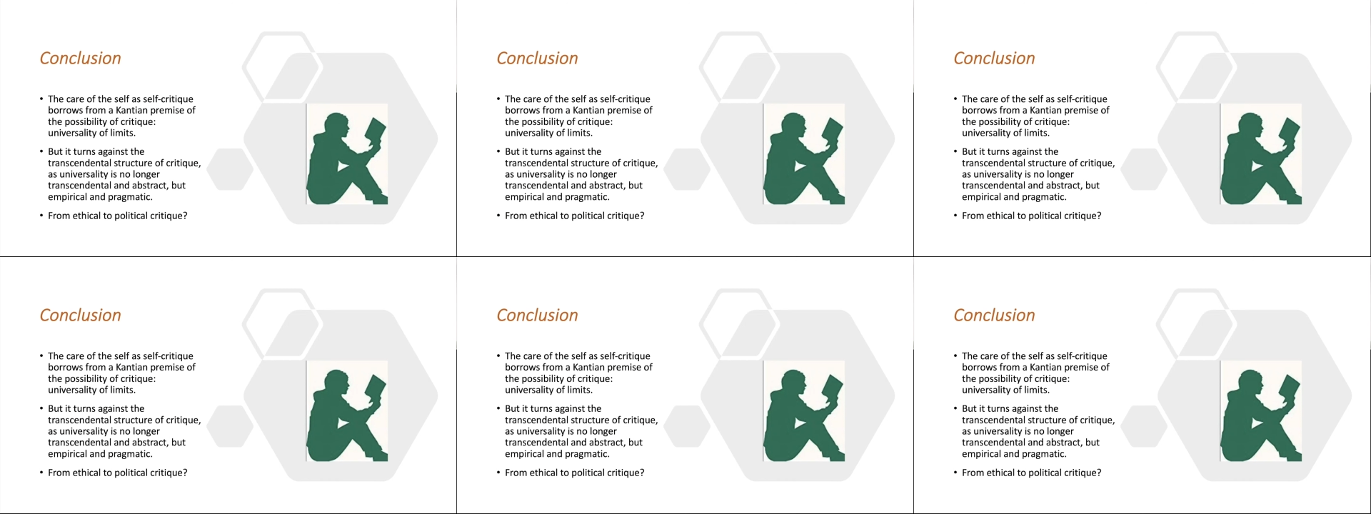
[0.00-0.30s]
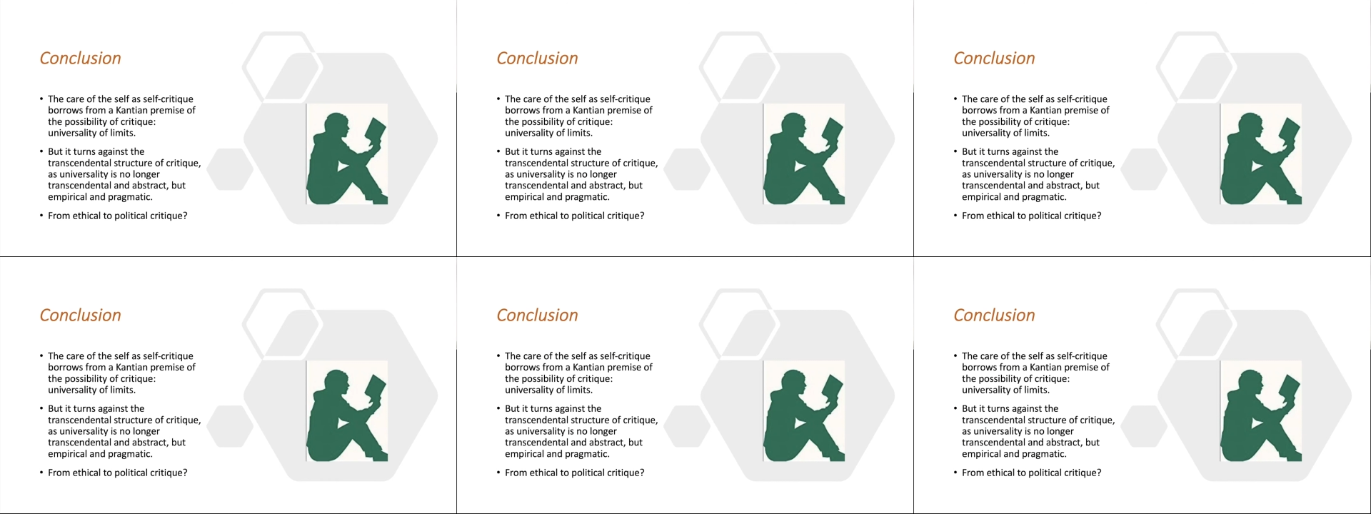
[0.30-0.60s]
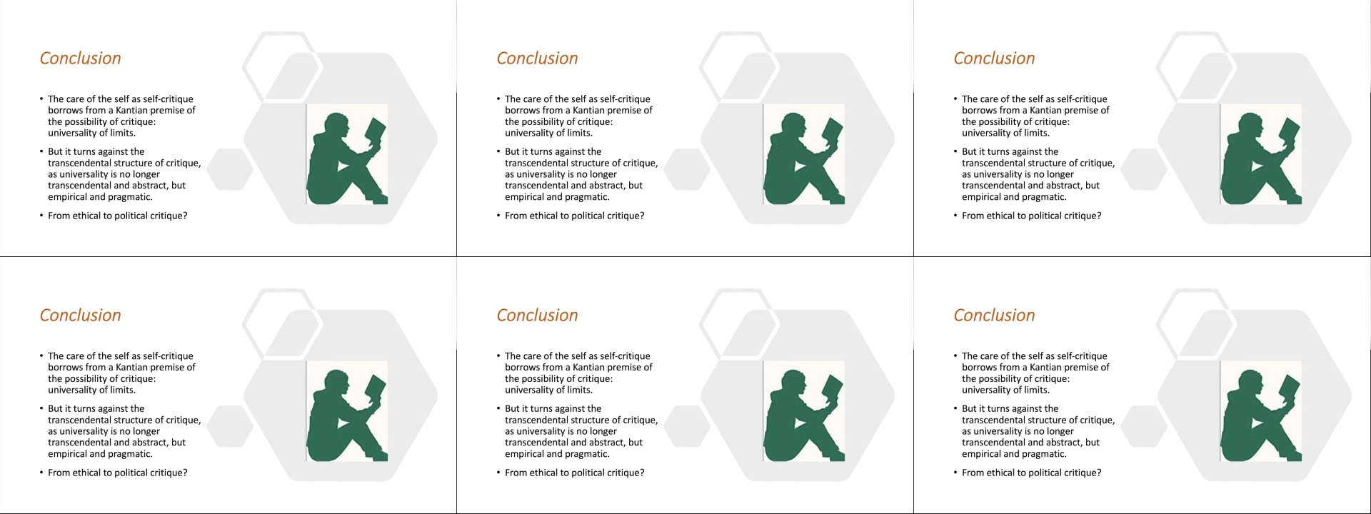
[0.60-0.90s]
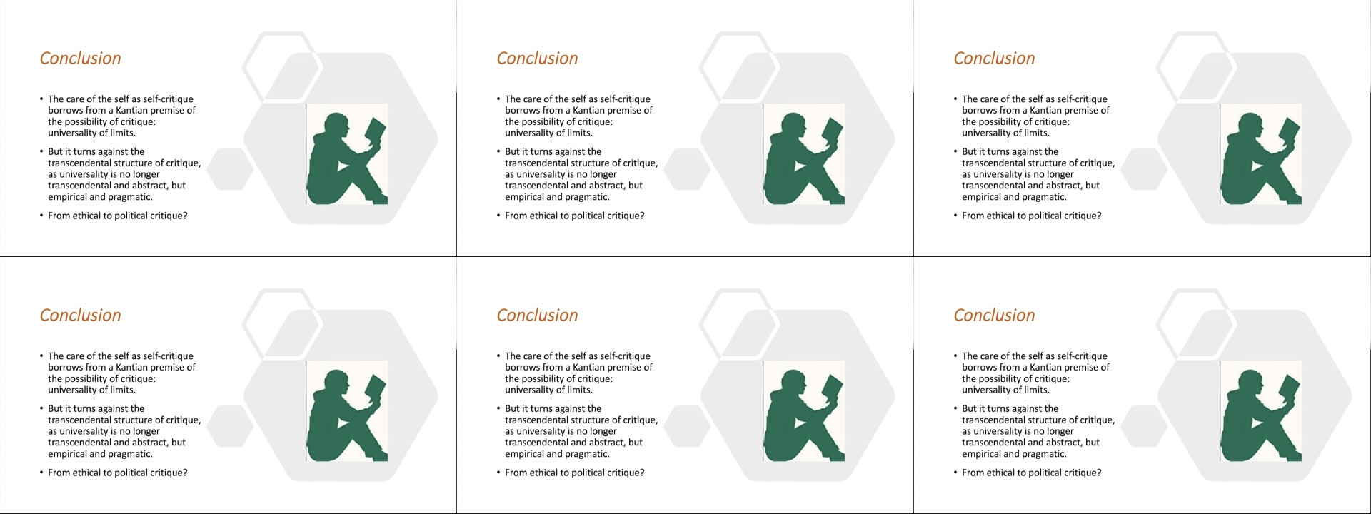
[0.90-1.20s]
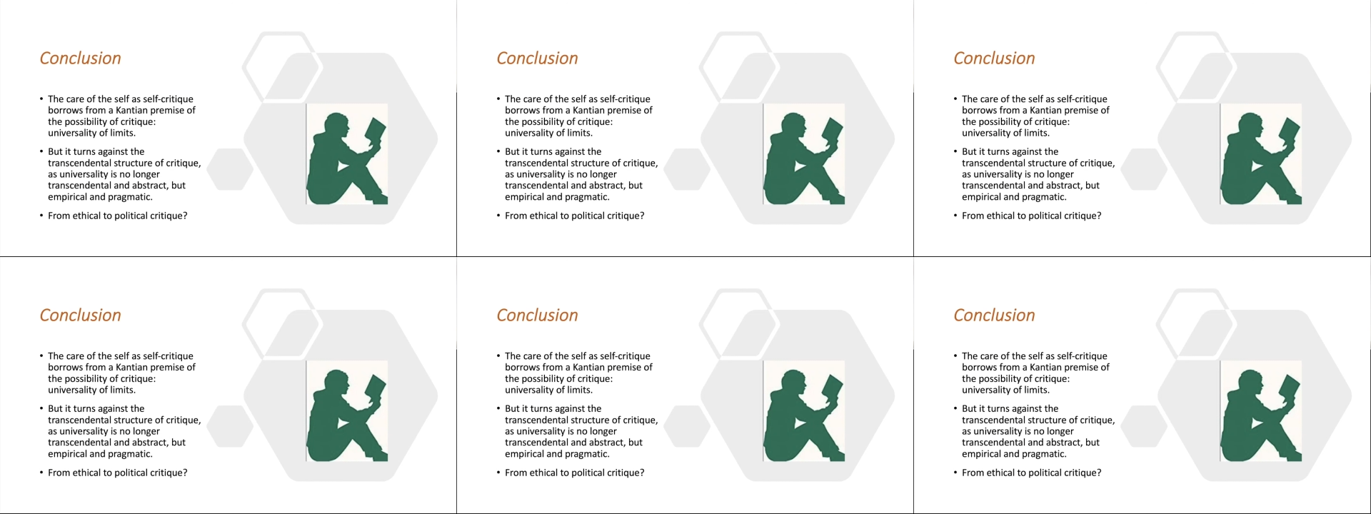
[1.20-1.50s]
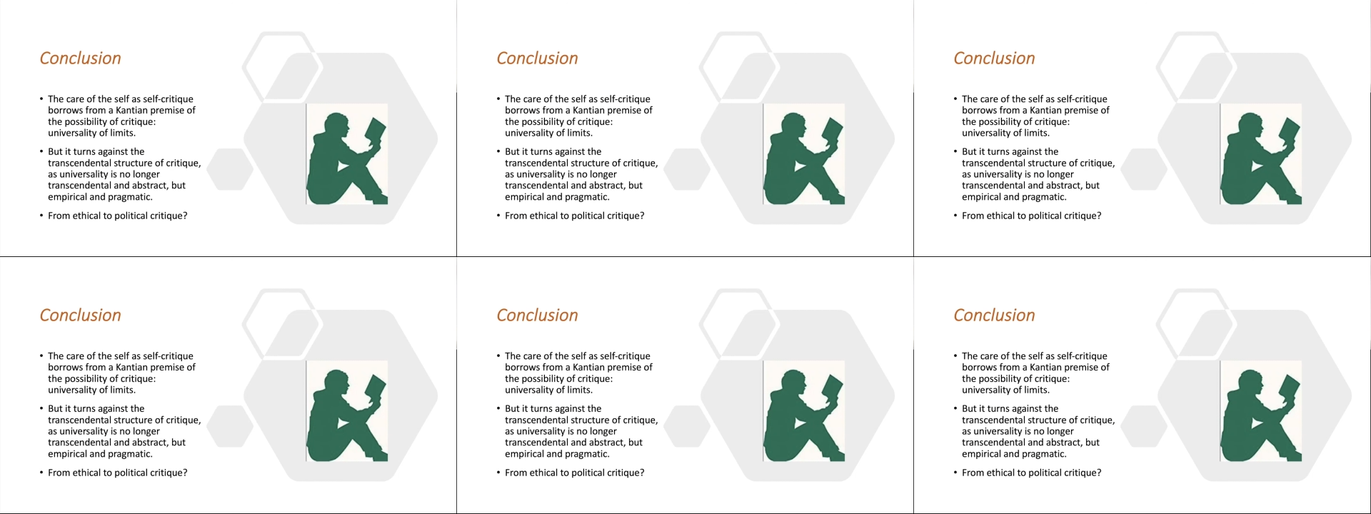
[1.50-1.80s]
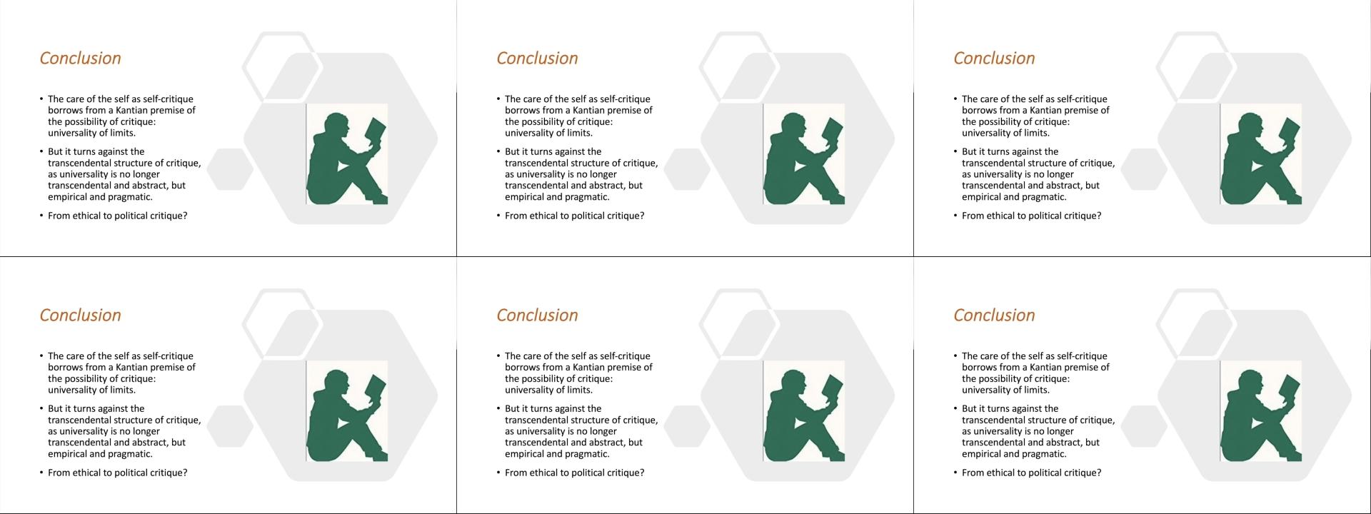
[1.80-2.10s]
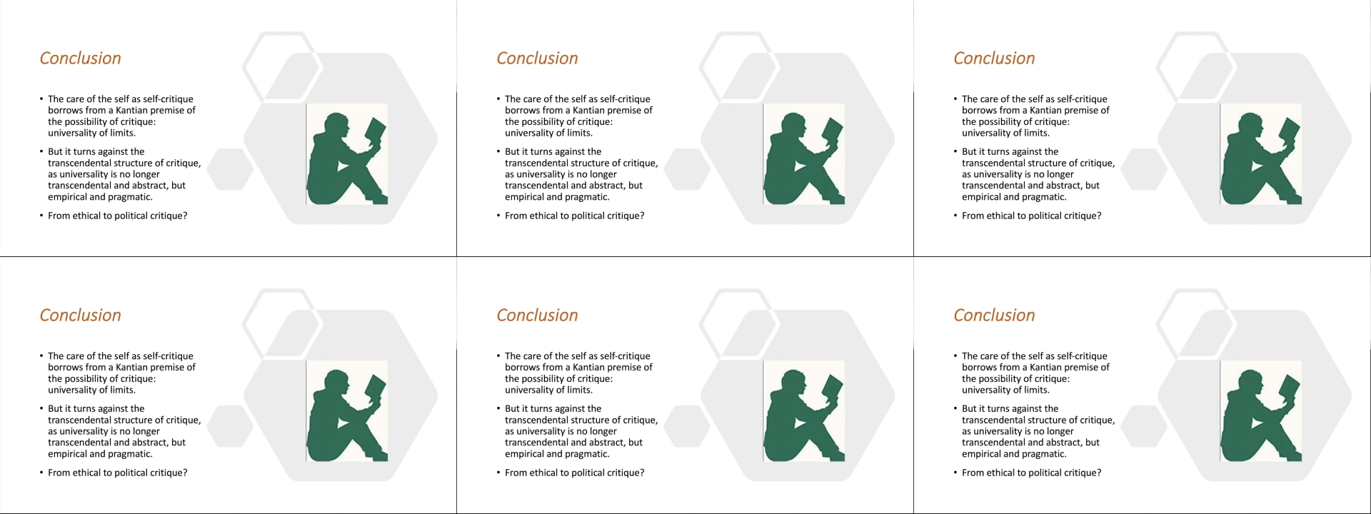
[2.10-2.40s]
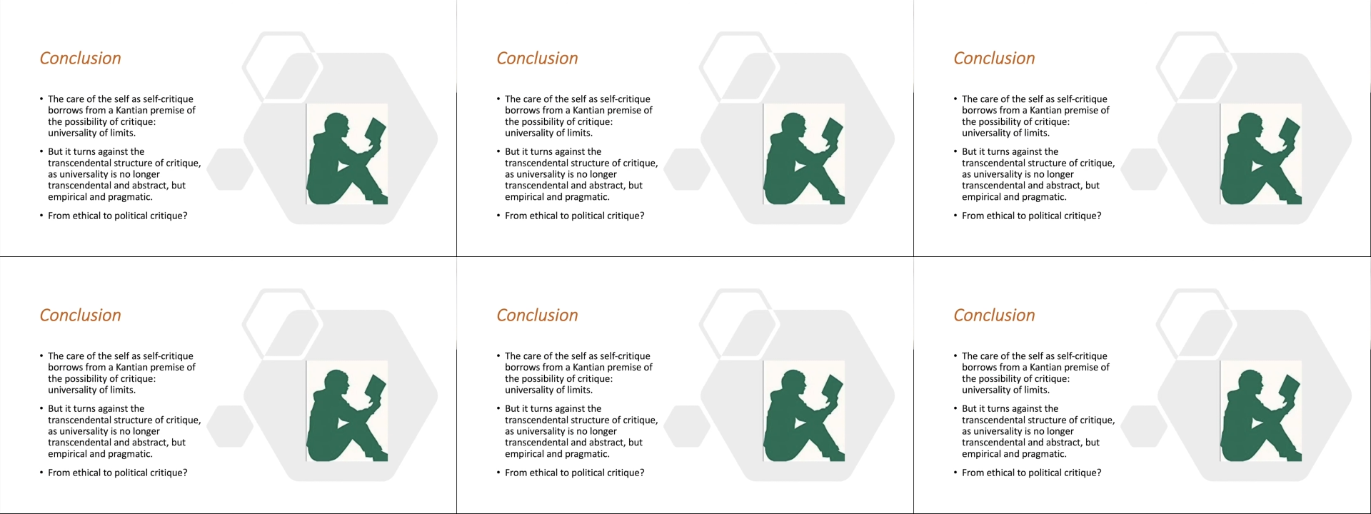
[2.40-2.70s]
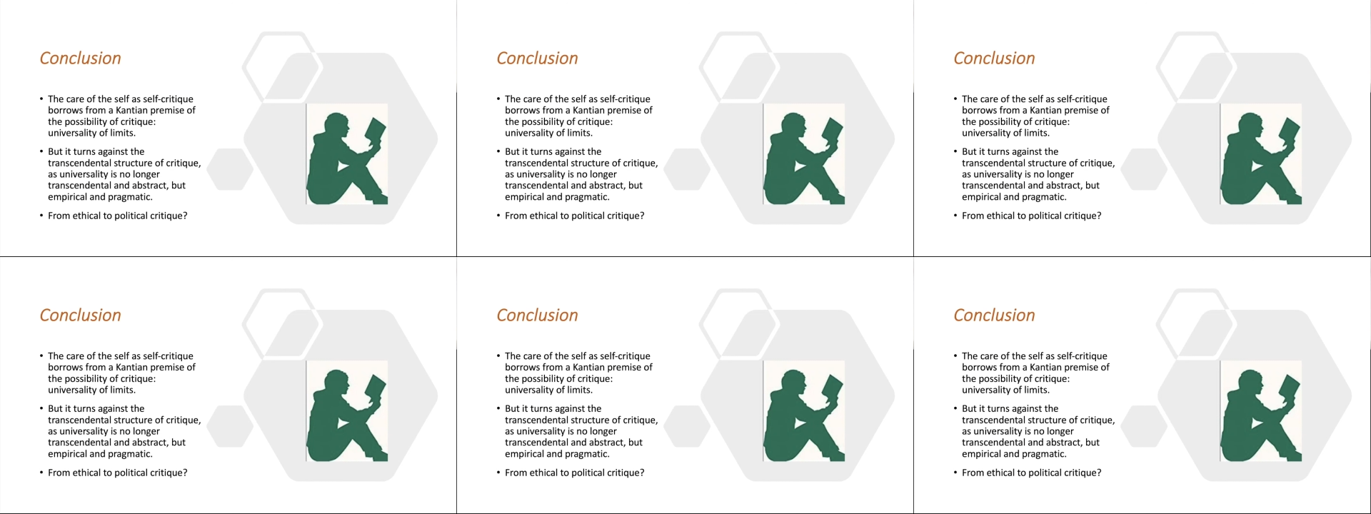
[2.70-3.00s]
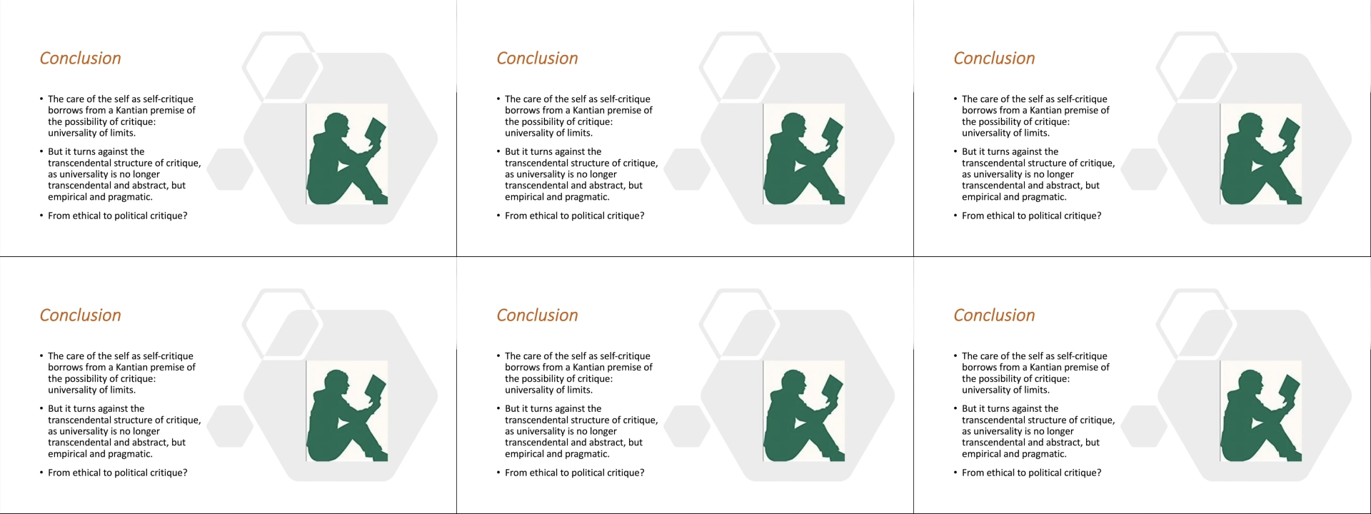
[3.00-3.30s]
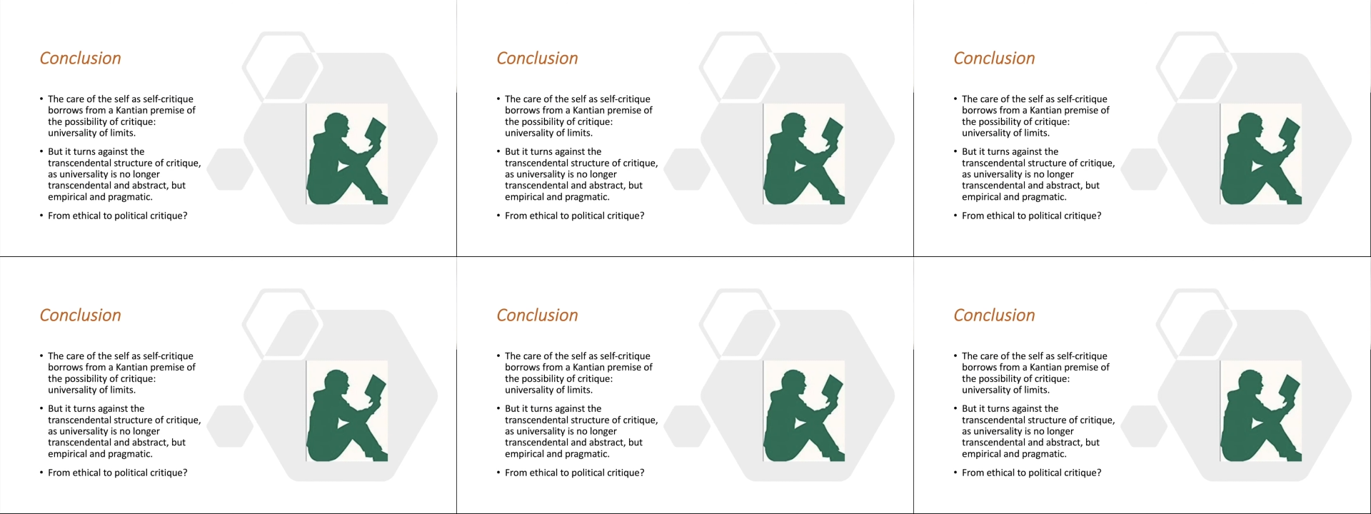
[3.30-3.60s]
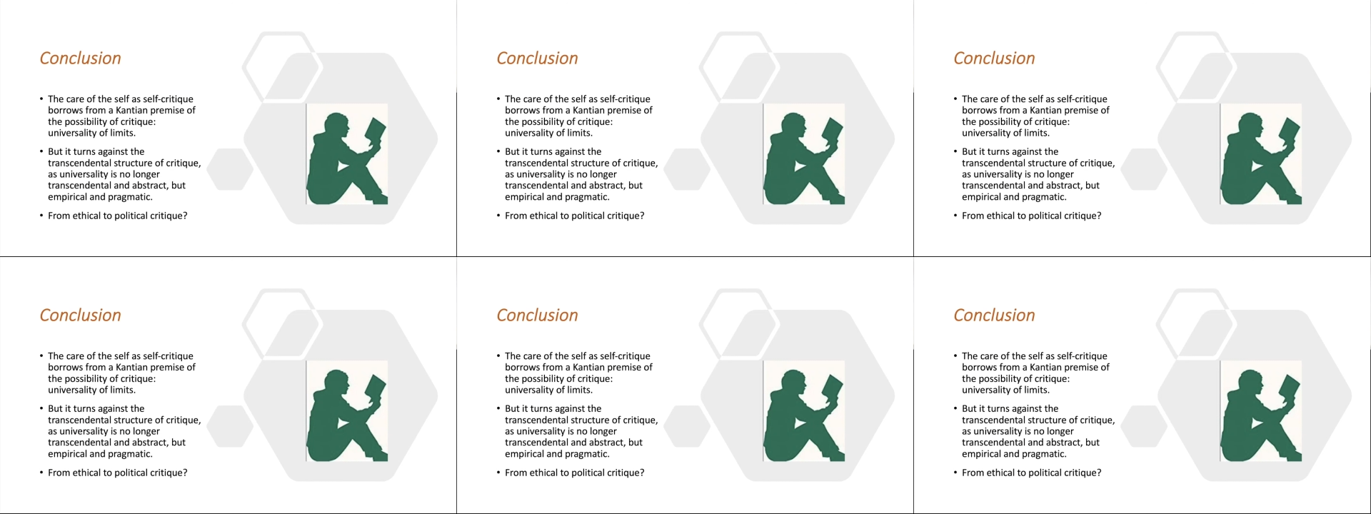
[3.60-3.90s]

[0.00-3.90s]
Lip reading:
(no speaker visible)